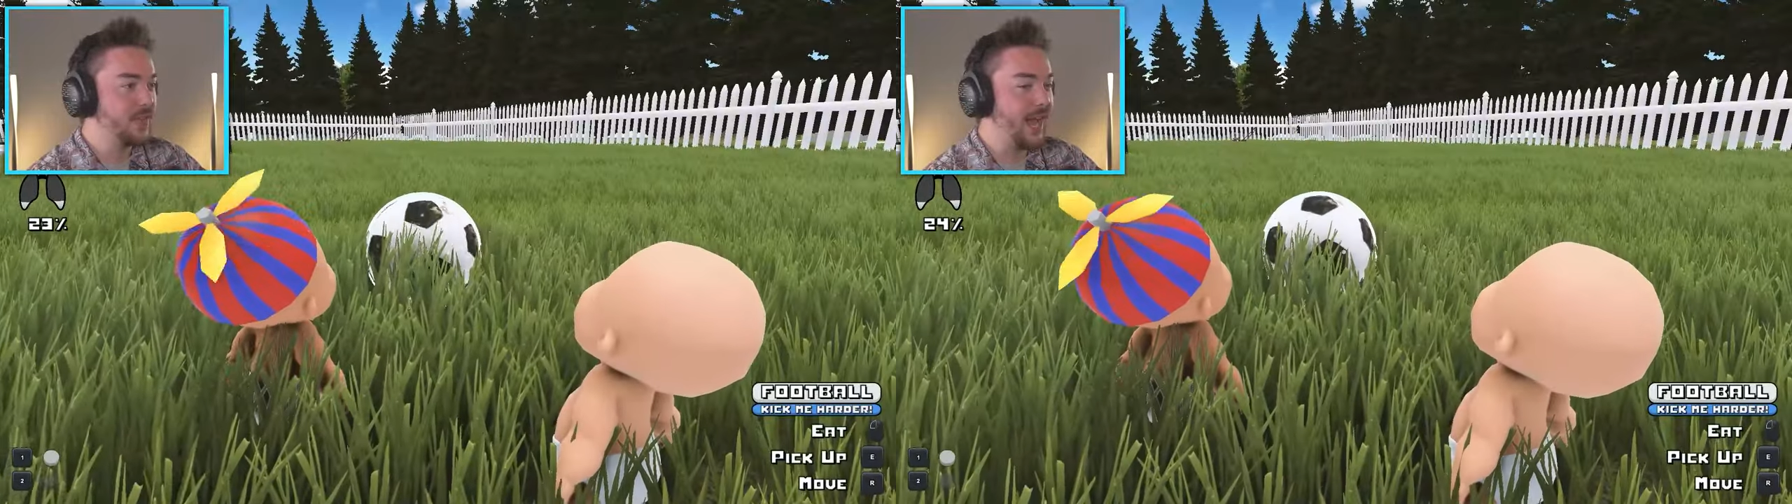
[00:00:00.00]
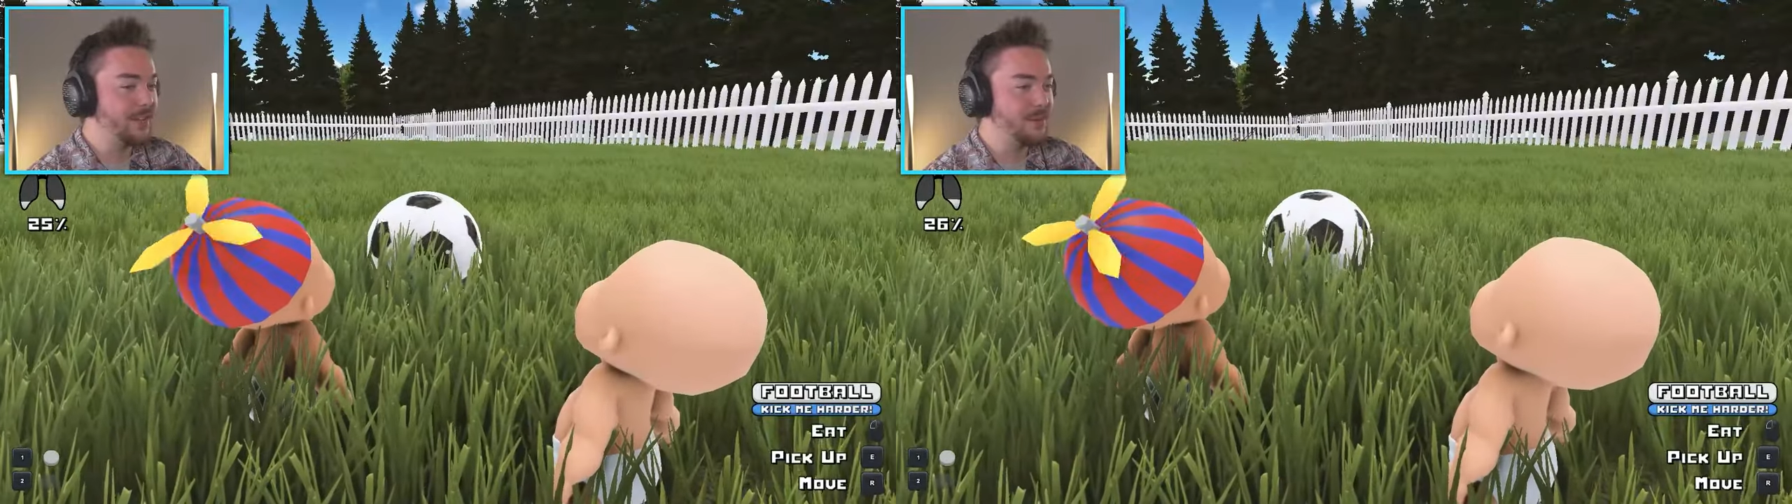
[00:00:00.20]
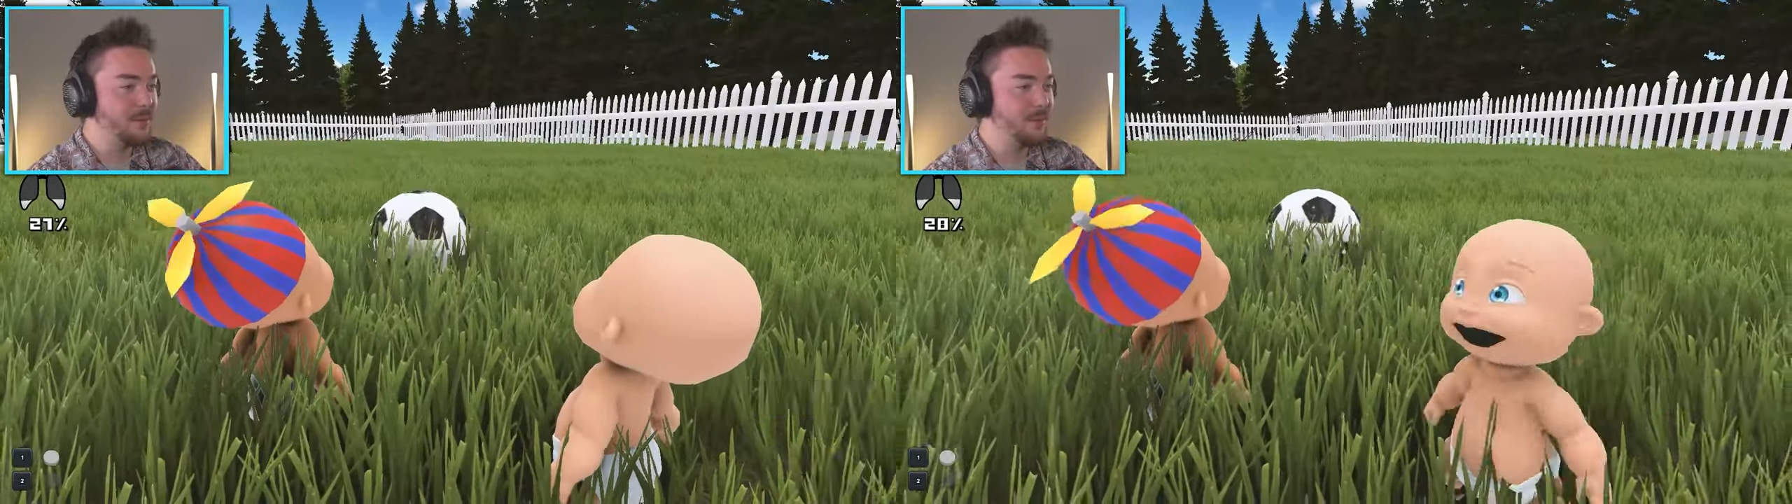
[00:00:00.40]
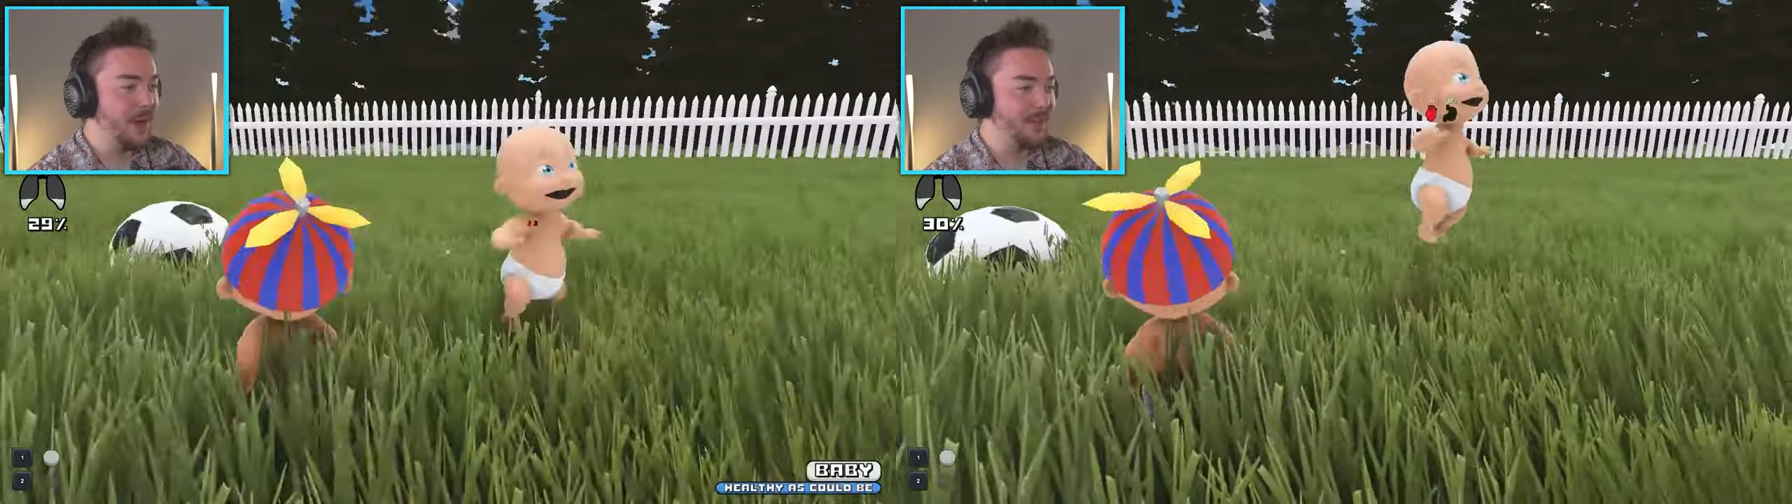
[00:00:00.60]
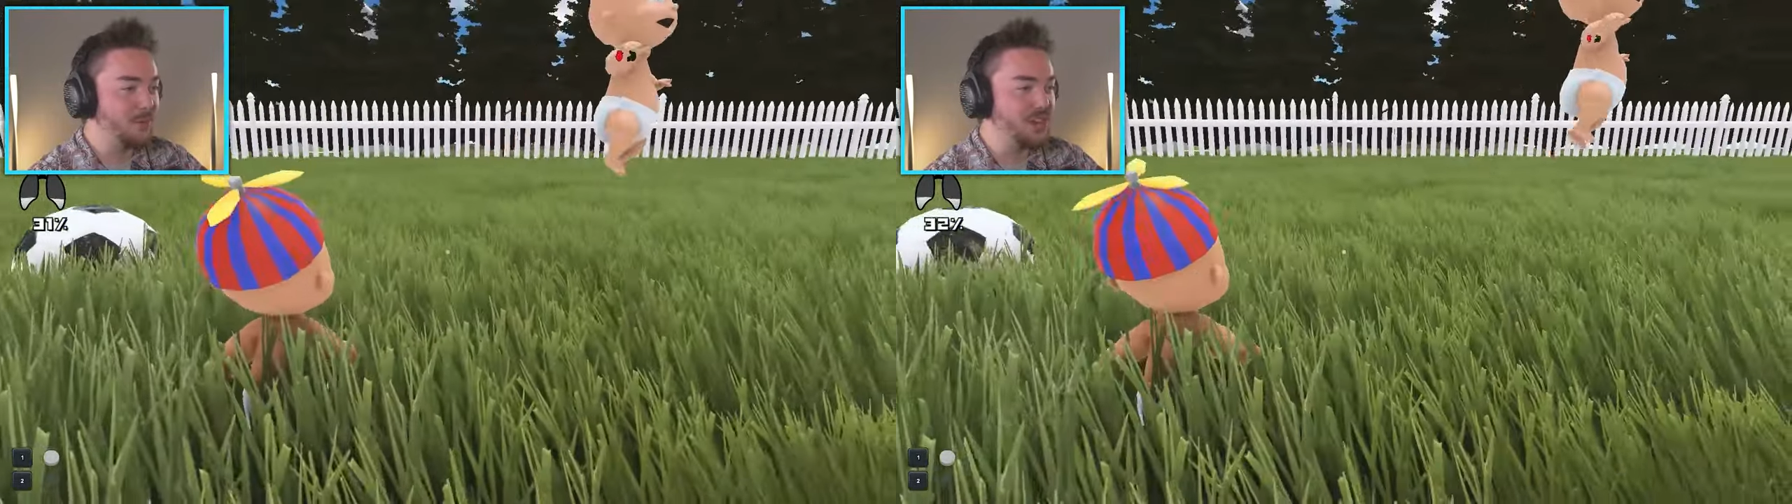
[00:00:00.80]
I don't.
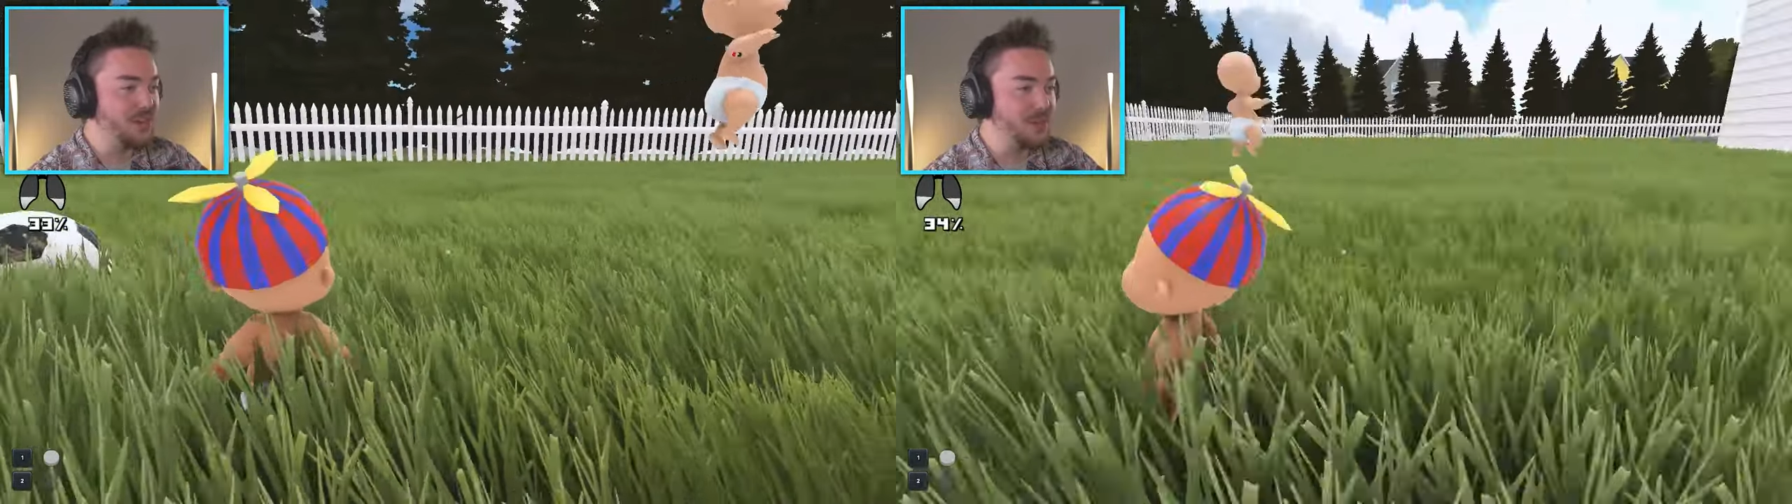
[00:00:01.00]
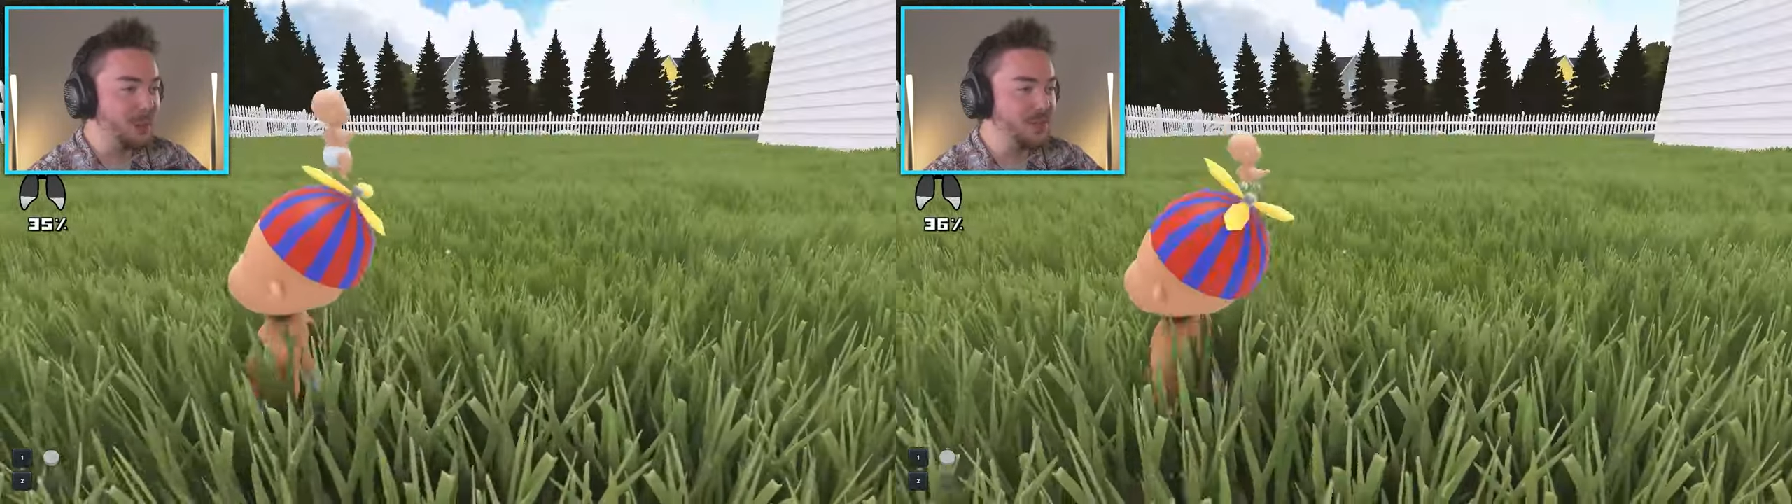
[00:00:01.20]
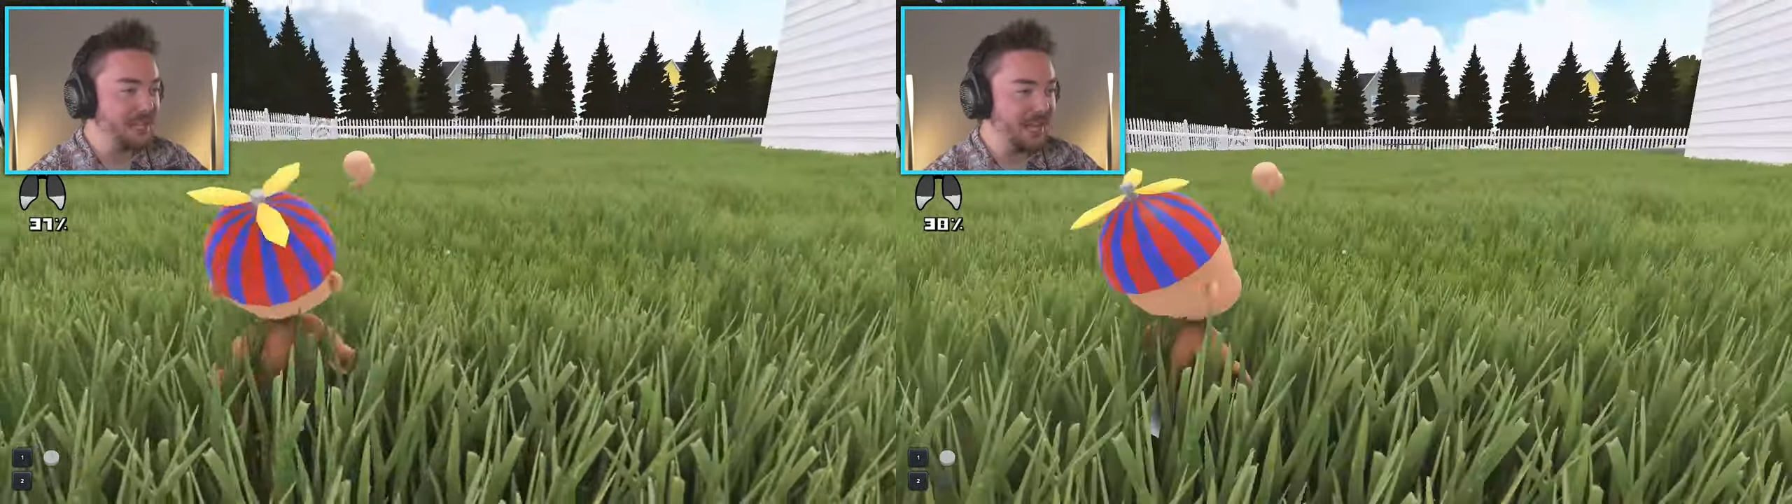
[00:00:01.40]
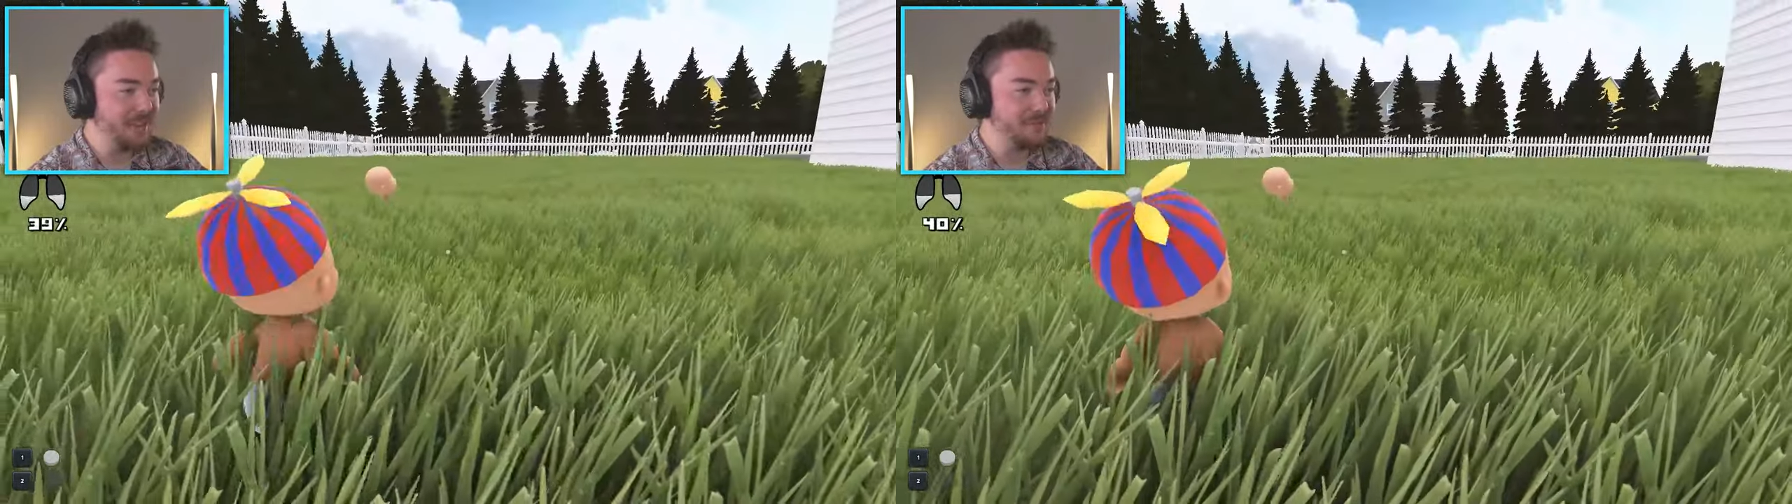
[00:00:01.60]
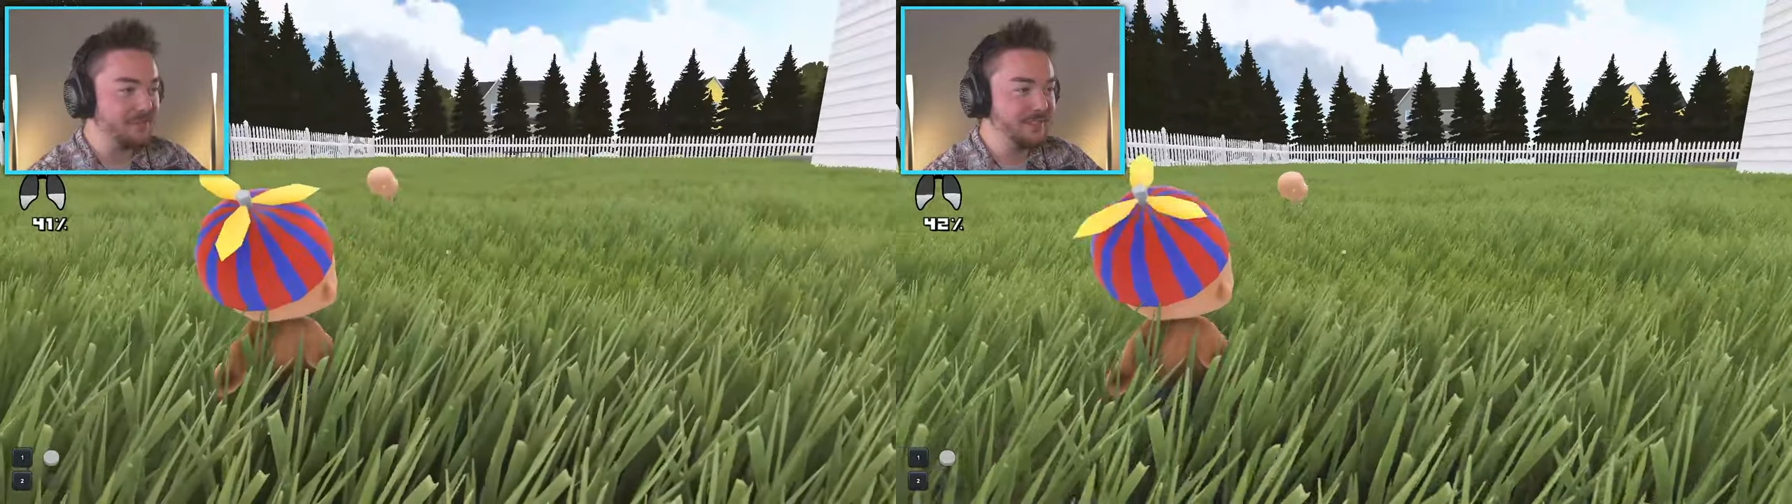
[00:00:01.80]
What are your goals in
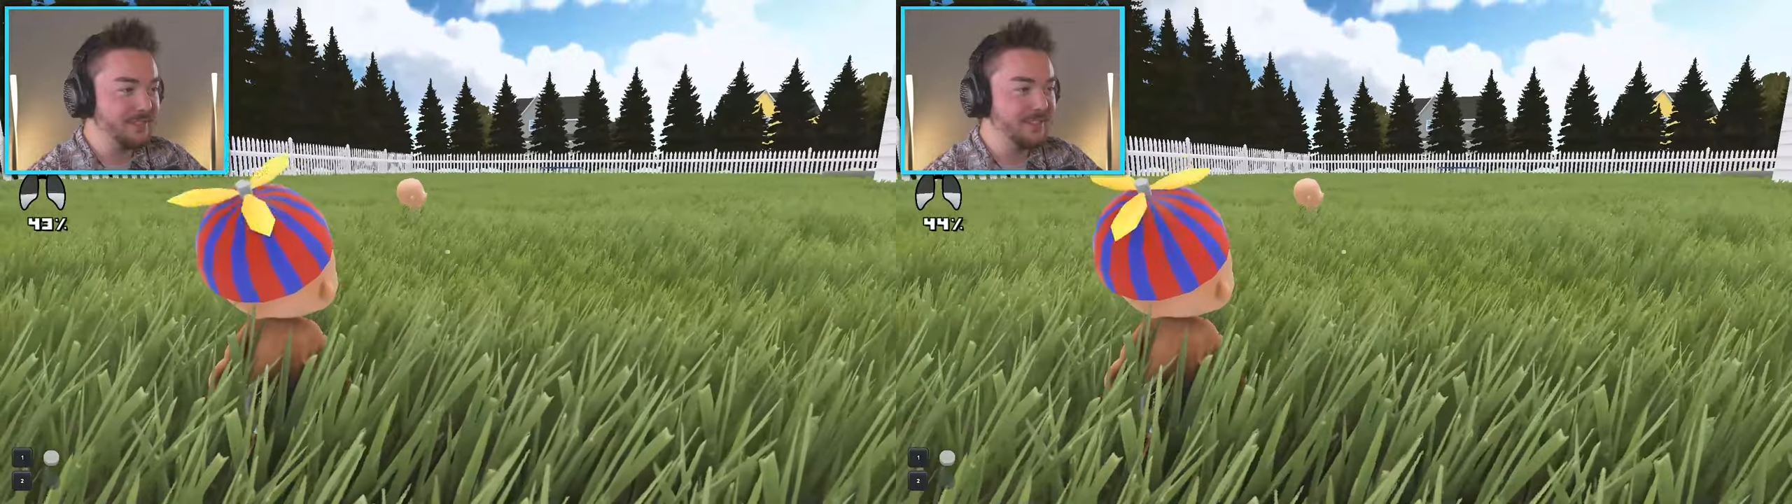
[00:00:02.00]
life?